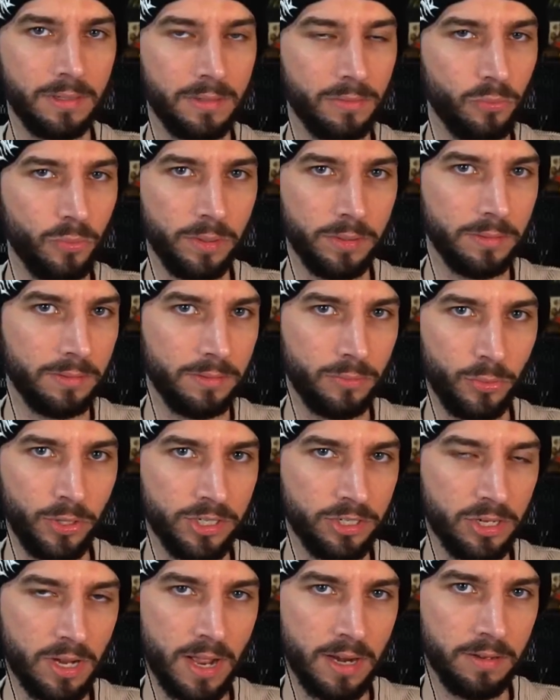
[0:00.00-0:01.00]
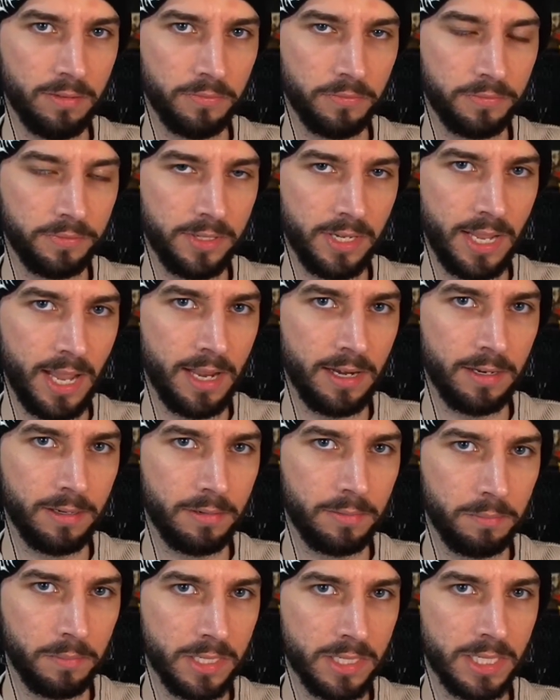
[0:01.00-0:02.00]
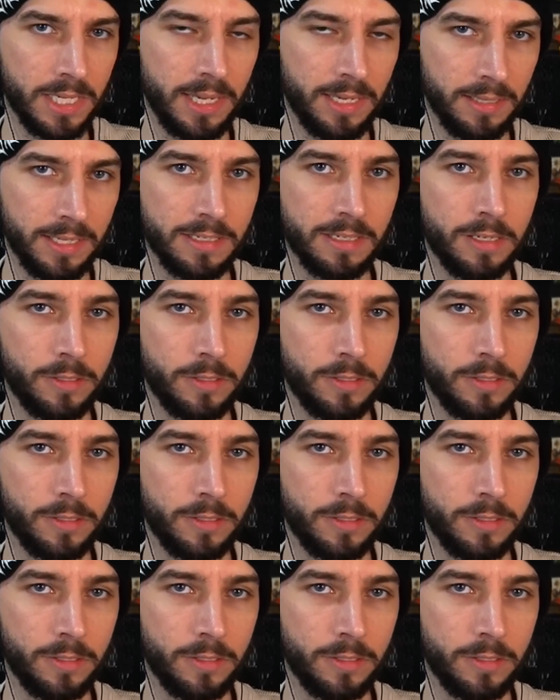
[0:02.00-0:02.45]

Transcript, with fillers: which kind of negated me saying let's